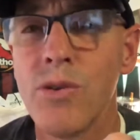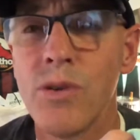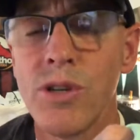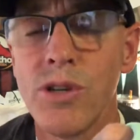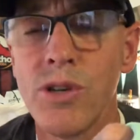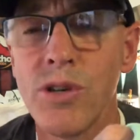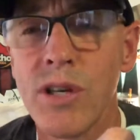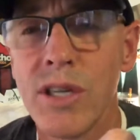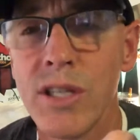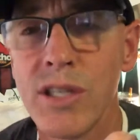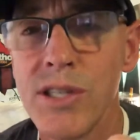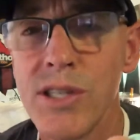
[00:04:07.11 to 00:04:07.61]
and
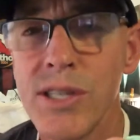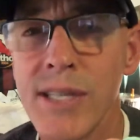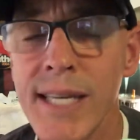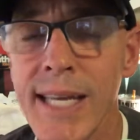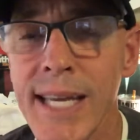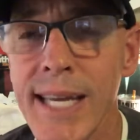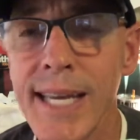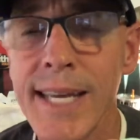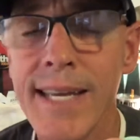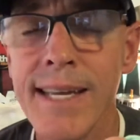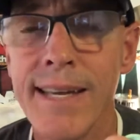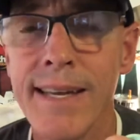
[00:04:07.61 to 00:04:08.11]
you can
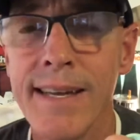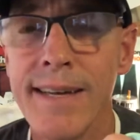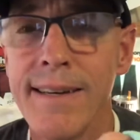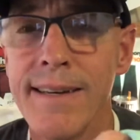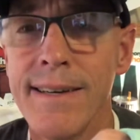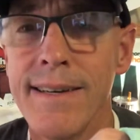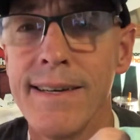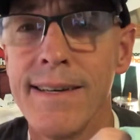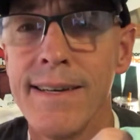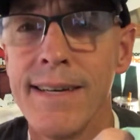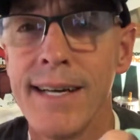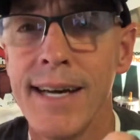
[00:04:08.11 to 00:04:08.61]
see
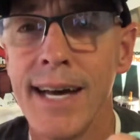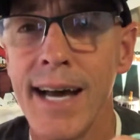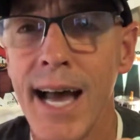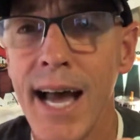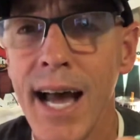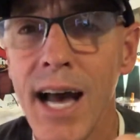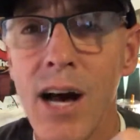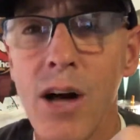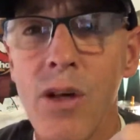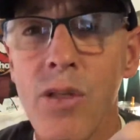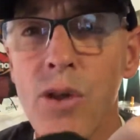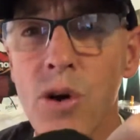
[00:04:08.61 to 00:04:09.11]

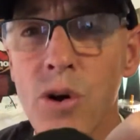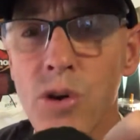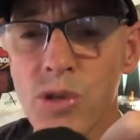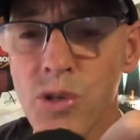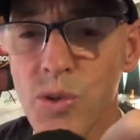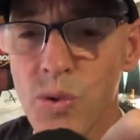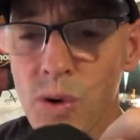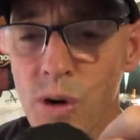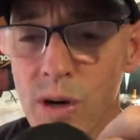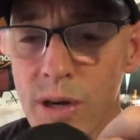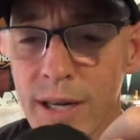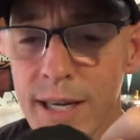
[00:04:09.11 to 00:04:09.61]
how those
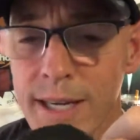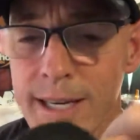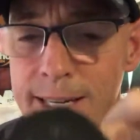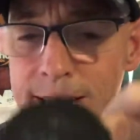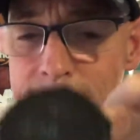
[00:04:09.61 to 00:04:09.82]
work.